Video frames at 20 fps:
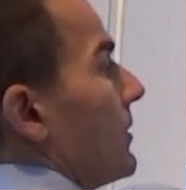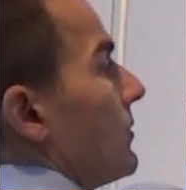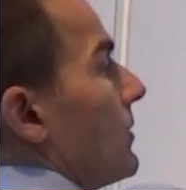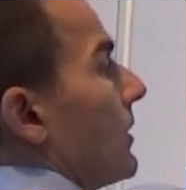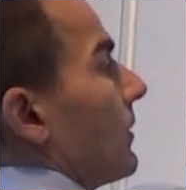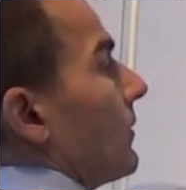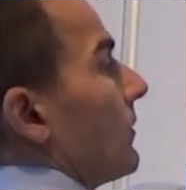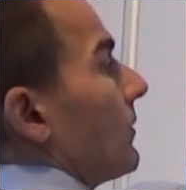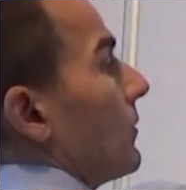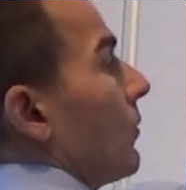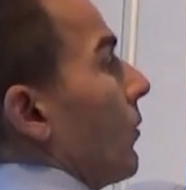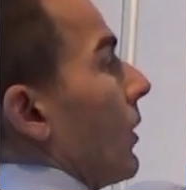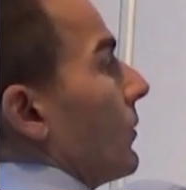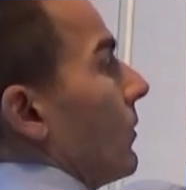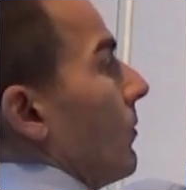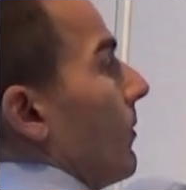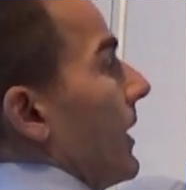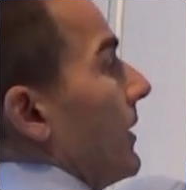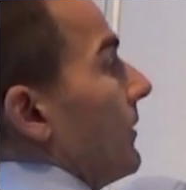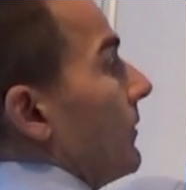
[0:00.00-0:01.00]
matrix, so
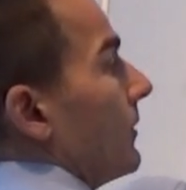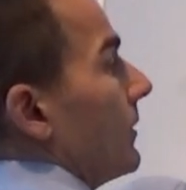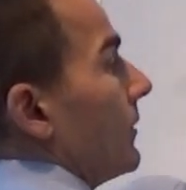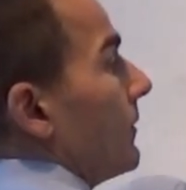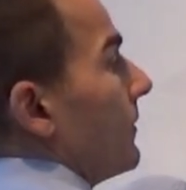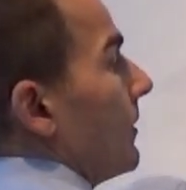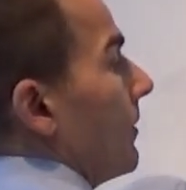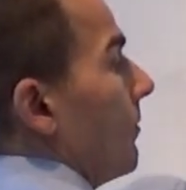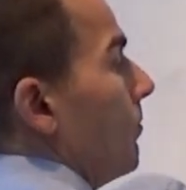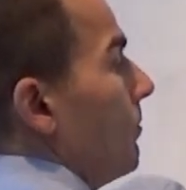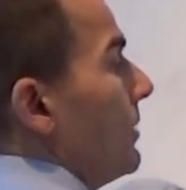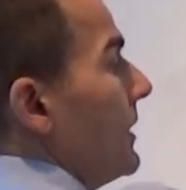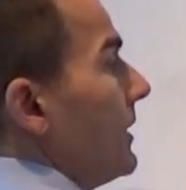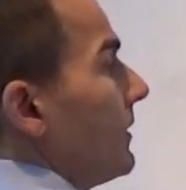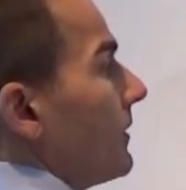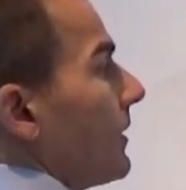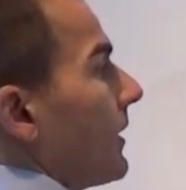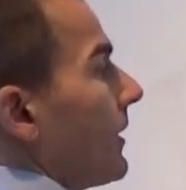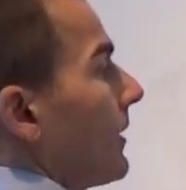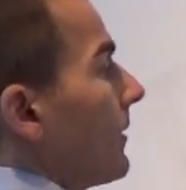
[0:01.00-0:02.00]
what remains is the
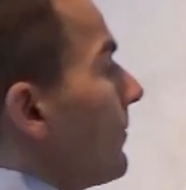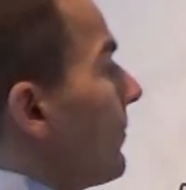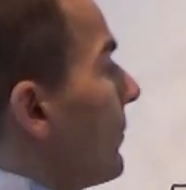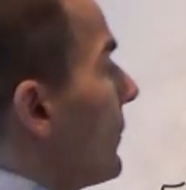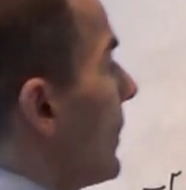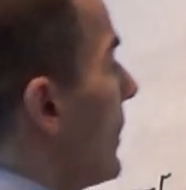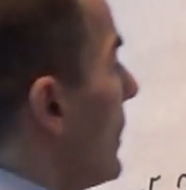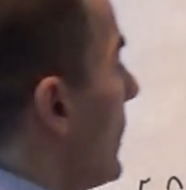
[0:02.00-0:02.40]
beta